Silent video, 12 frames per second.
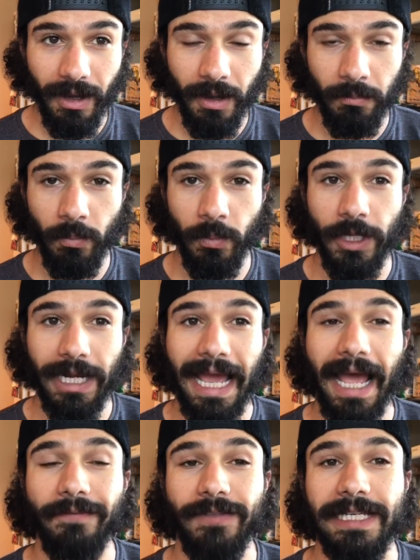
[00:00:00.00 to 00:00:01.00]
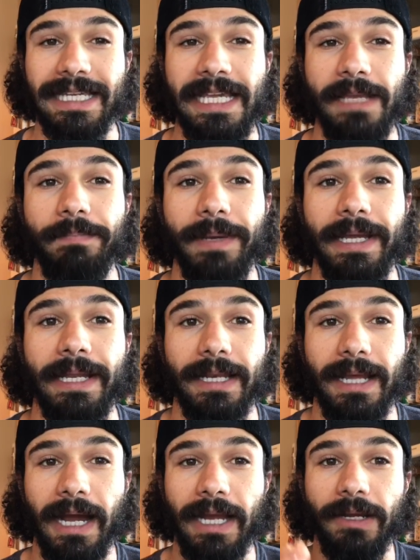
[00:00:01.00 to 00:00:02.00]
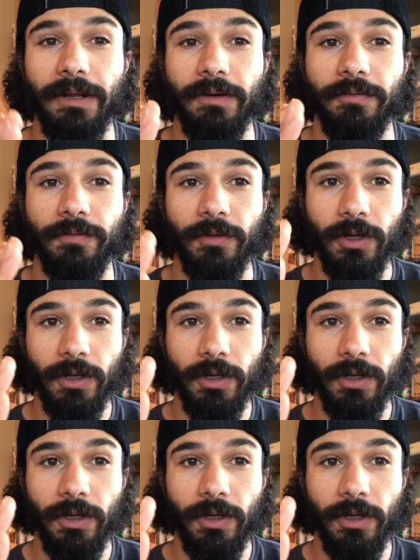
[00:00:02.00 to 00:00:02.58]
um, we're going to have to keep it kind of